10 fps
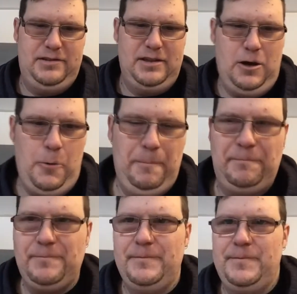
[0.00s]
So,
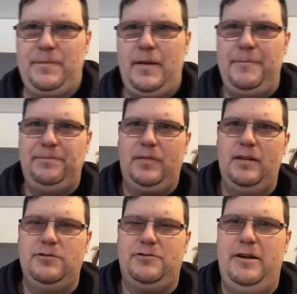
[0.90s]

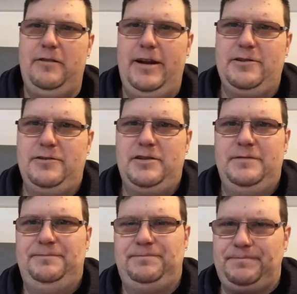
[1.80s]
straight razors.